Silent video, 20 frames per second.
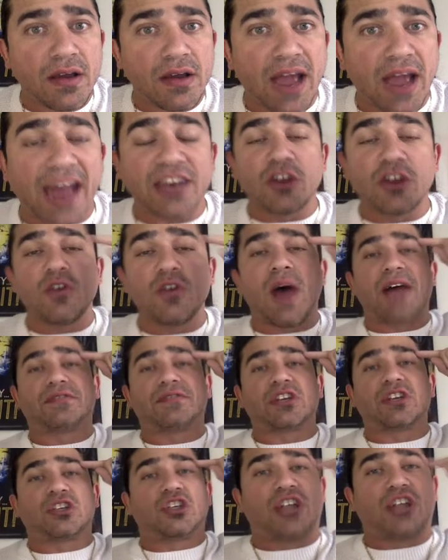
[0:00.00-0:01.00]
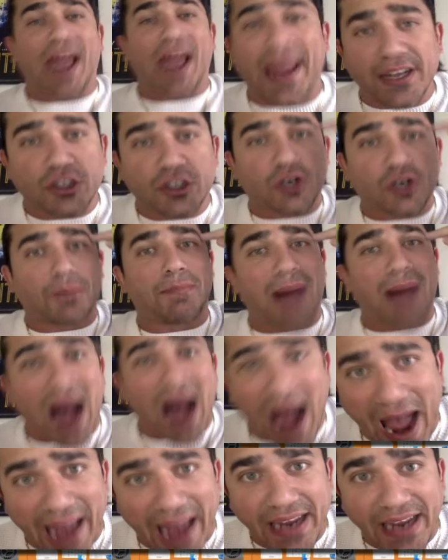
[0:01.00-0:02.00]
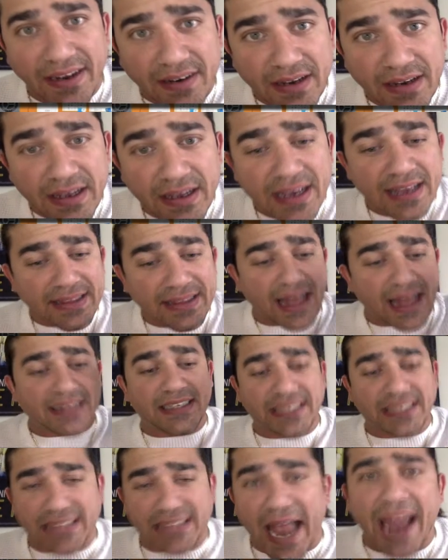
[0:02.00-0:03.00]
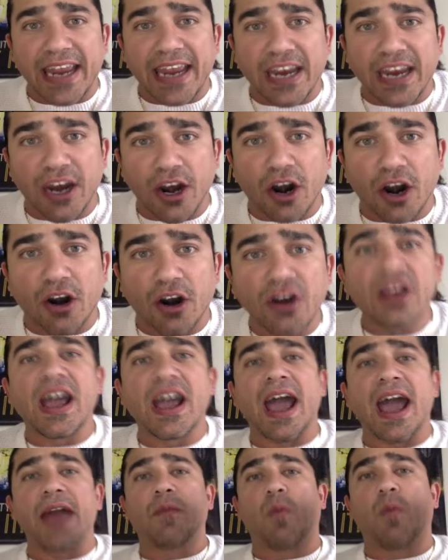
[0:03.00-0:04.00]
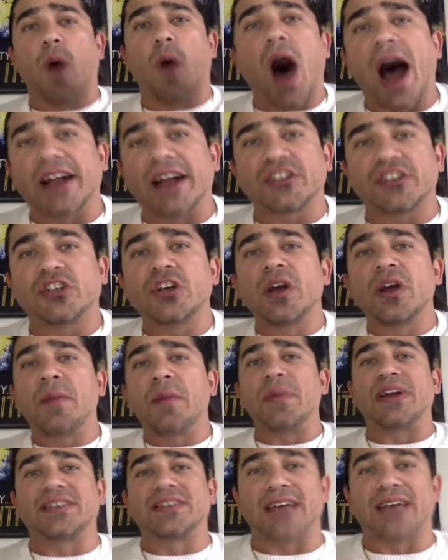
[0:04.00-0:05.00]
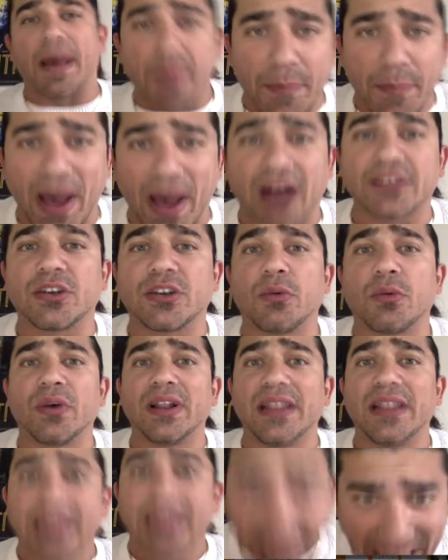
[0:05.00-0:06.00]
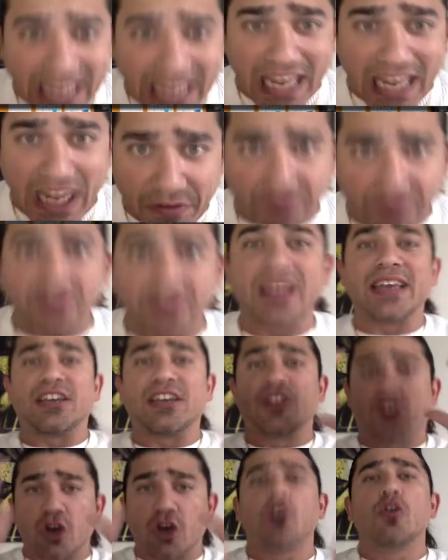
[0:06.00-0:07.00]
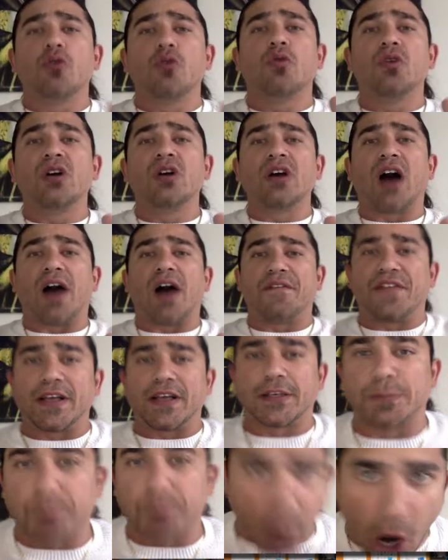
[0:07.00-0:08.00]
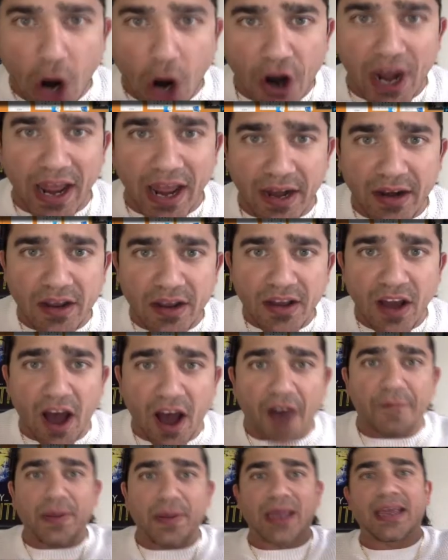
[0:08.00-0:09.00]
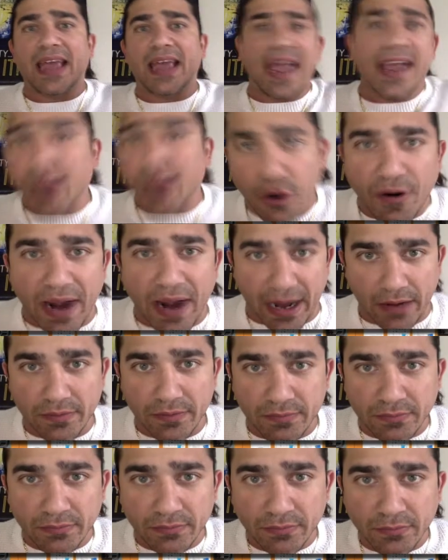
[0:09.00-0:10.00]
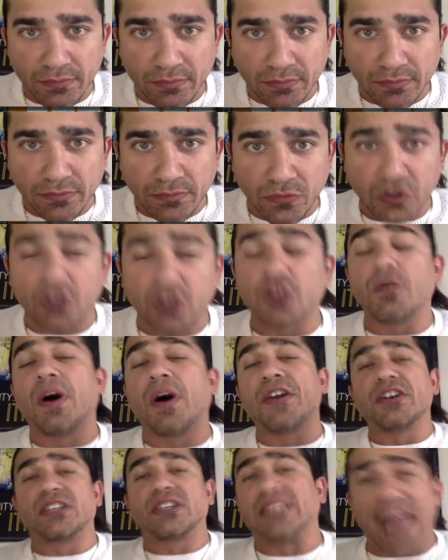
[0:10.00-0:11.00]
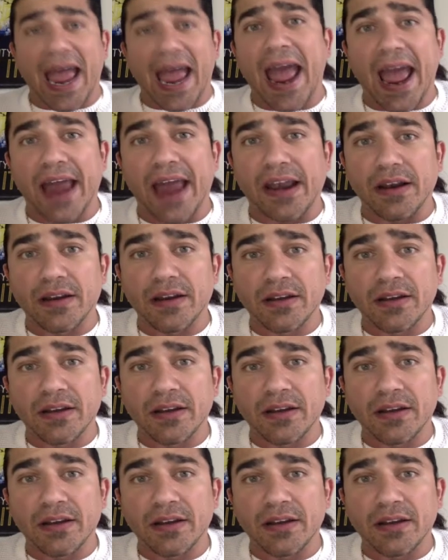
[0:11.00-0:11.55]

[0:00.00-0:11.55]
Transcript: and you have to change your mind, then stay here and watch because I'm about to relieve you of this burden of being ignorant. Do you understand?